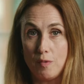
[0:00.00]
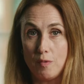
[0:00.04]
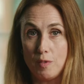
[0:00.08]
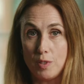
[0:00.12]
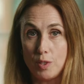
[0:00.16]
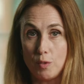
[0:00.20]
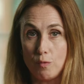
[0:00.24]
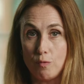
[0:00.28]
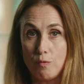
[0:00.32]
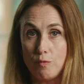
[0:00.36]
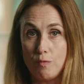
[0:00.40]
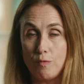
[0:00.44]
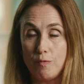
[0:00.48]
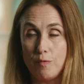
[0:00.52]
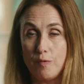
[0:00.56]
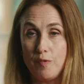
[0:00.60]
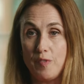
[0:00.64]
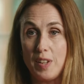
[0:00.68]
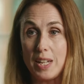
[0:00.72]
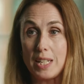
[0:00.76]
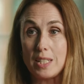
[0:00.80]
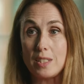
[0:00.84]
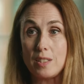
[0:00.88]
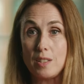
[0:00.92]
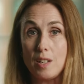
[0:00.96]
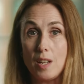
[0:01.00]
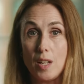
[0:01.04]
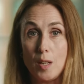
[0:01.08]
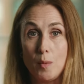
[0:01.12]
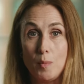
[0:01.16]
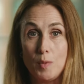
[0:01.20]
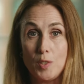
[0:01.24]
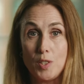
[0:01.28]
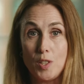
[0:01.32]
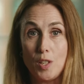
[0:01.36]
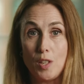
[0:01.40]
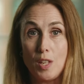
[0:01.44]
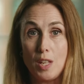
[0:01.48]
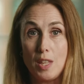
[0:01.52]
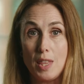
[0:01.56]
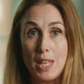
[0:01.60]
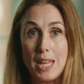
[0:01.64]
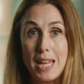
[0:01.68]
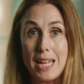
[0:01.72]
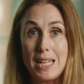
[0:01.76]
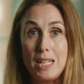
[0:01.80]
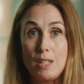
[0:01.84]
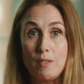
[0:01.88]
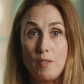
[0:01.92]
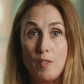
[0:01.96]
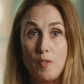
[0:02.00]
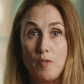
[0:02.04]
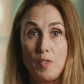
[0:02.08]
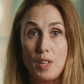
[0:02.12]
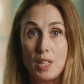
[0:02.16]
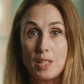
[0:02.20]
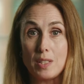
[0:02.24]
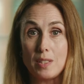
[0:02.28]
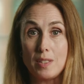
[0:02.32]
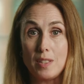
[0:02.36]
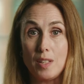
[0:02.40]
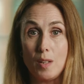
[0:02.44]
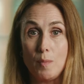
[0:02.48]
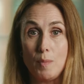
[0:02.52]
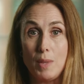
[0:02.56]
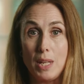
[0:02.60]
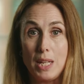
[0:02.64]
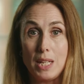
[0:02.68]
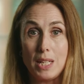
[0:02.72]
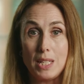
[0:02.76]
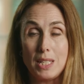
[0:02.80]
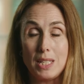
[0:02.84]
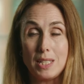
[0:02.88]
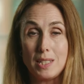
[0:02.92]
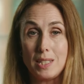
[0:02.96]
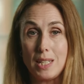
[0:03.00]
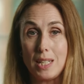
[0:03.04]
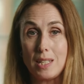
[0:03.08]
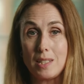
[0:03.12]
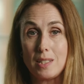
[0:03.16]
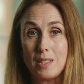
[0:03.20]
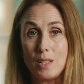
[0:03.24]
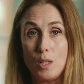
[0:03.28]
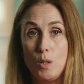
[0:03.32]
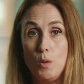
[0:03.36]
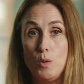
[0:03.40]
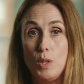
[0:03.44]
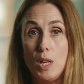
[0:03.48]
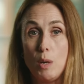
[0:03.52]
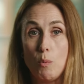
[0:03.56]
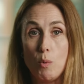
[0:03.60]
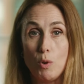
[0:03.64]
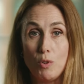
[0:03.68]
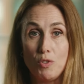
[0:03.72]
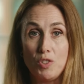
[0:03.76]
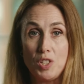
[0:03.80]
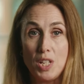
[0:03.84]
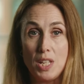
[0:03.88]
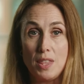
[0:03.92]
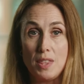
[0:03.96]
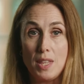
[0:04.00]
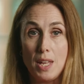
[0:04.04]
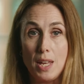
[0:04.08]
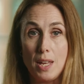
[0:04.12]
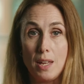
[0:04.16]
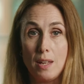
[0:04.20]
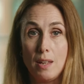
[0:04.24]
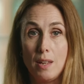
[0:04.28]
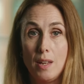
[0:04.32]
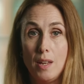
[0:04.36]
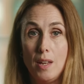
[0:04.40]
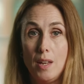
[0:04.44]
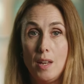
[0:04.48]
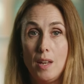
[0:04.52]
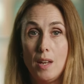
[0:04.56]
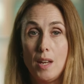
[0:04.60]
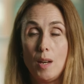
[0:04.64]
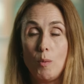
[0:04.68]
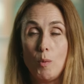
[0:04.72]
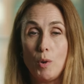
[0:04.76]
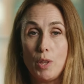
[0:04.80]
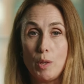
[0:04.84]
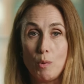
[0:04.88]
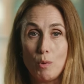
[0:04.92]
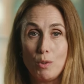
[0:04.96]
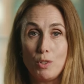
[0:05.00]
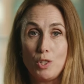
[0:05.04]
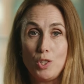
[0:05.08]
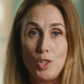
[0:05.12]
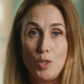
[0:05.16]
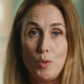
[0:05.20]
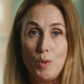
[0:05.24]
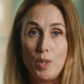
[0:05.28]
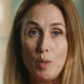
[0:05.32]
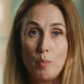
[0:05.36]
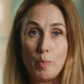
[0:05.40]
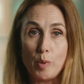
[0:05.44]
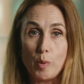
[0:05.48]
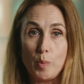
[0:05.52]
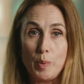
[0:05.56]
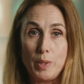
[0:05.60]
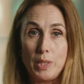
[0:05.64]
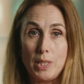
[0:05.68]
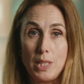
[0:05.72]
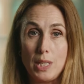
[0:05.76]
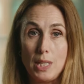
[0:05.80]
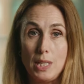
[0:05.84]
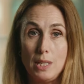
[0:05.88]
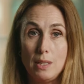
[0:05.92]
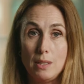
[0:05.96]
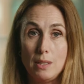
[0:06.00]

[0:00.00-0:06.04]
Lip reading: sort of fixed terms so that at the end of the fixed term they can assess who they want in there and what they want to do with the property.